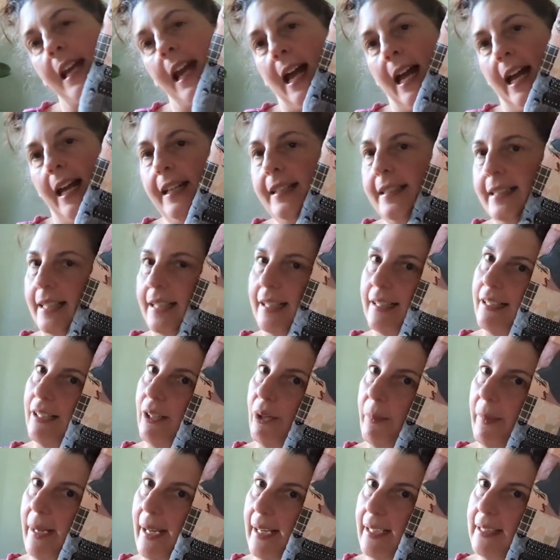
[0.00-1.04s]
I did a
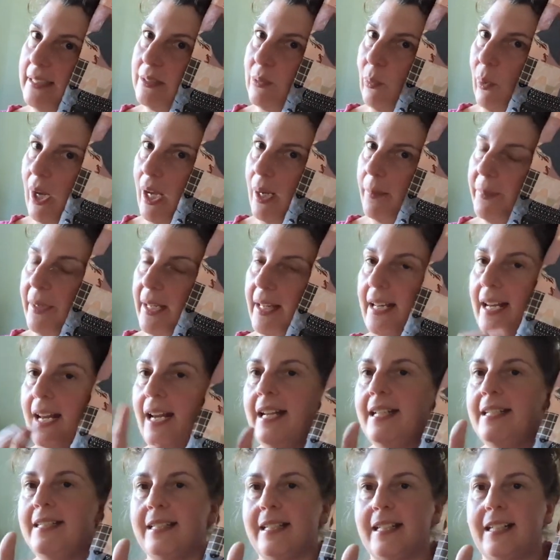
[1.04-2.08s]
little bag swap, and
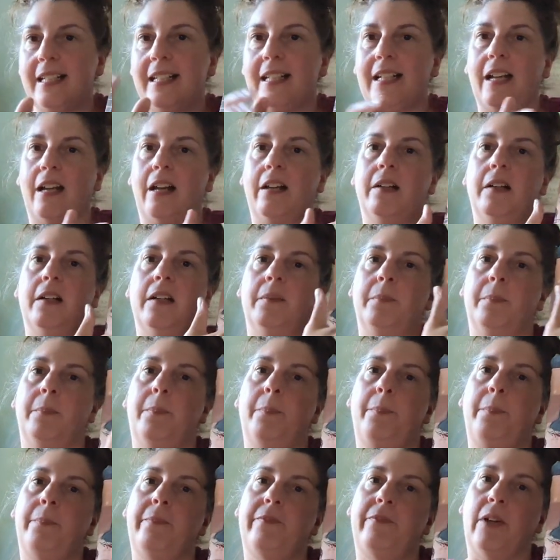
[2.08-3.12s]
I did a
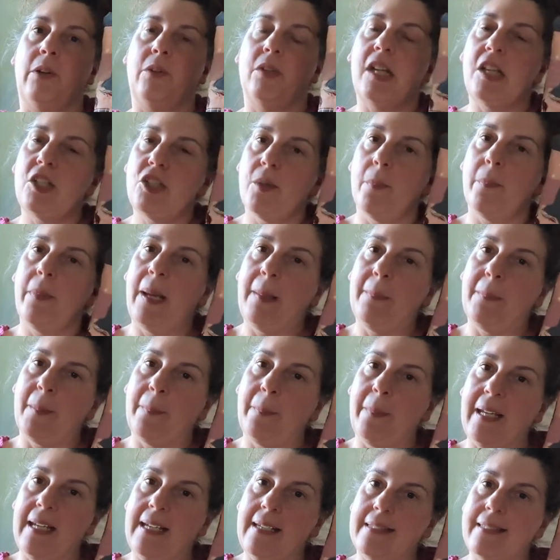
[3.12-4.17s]
foundation paper
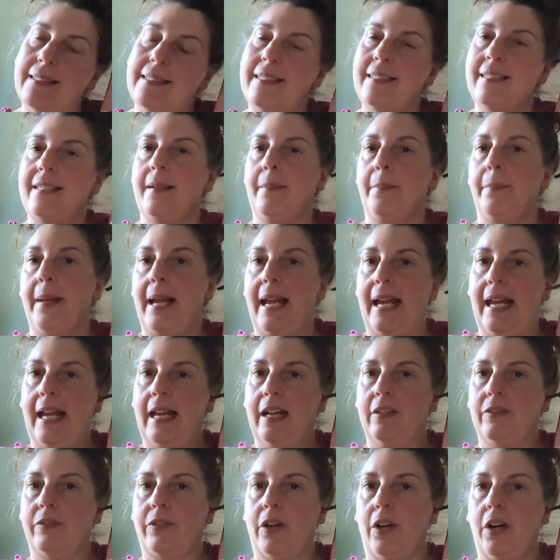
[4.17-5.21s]
pieced
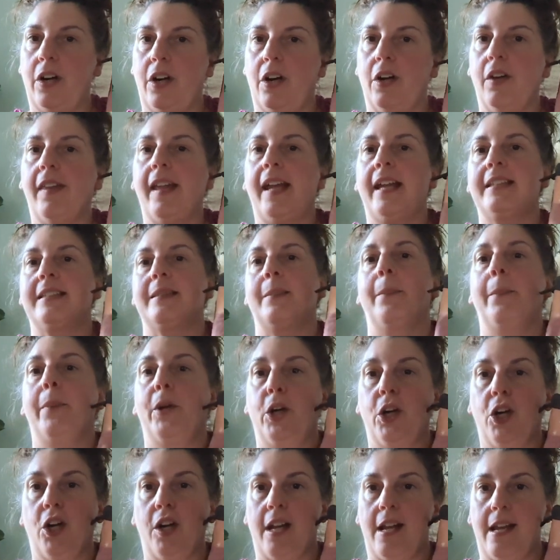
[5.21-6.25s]
bag for her that has a
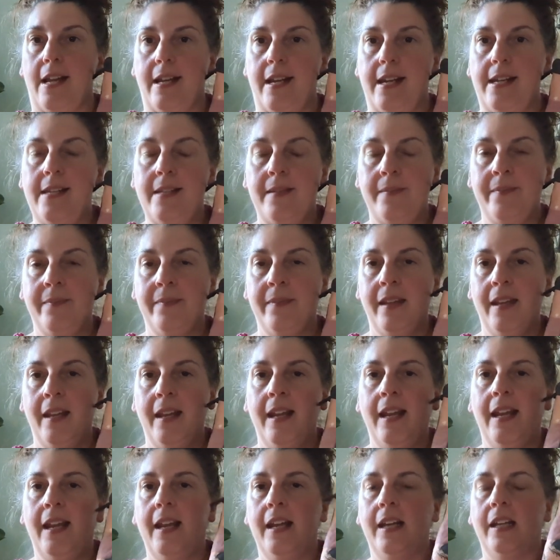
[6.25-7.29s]
bird on it.
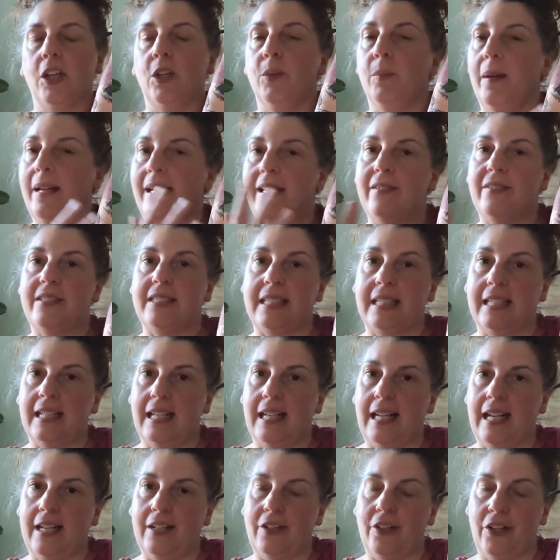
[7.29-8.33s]
You may have seen it
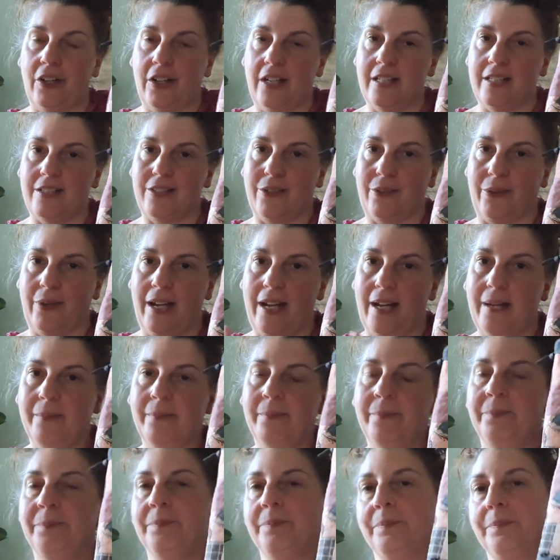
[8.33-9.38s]
on her Instagram.
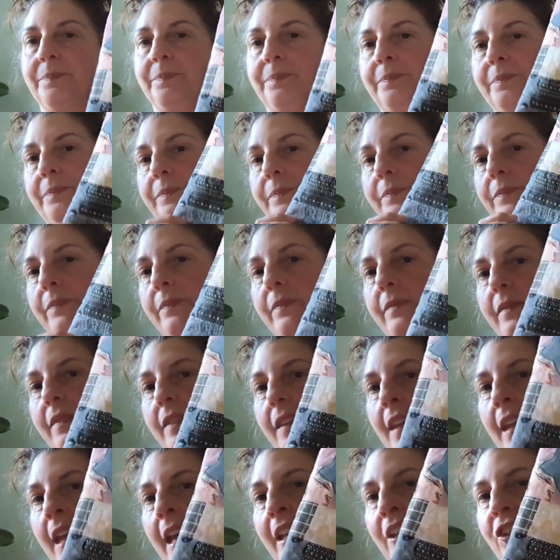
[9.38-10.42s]

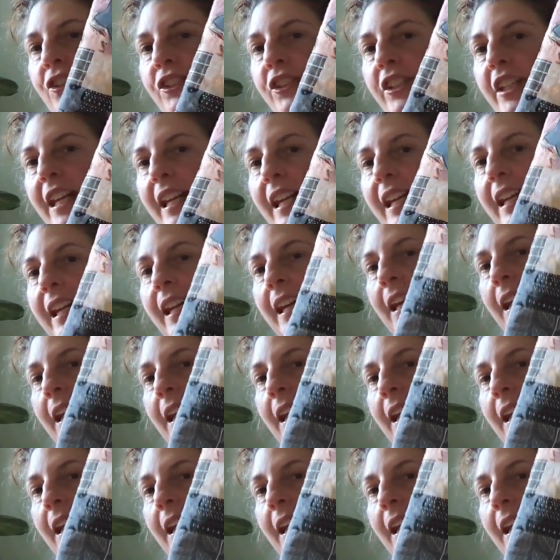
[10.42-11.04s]
And she